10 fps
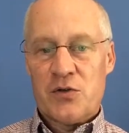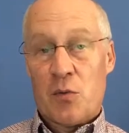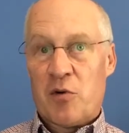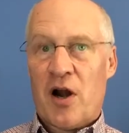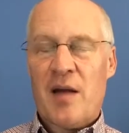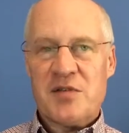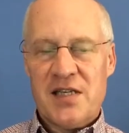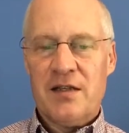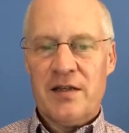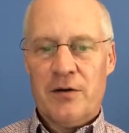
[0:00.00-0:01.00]
or perhaps
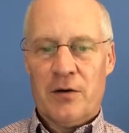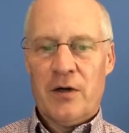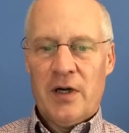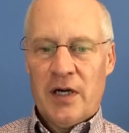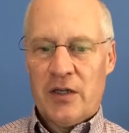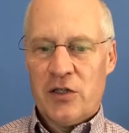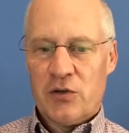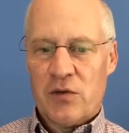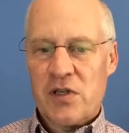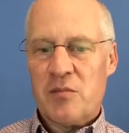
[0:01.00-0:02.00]
the leader, in the
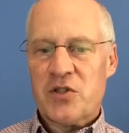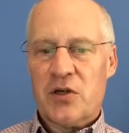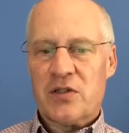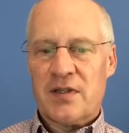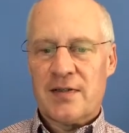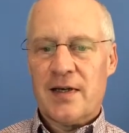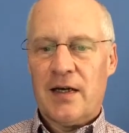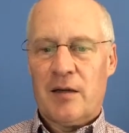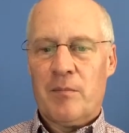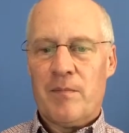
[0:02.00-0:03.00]
Jerusalem church at the
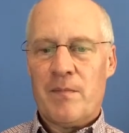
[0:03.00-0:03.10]
time.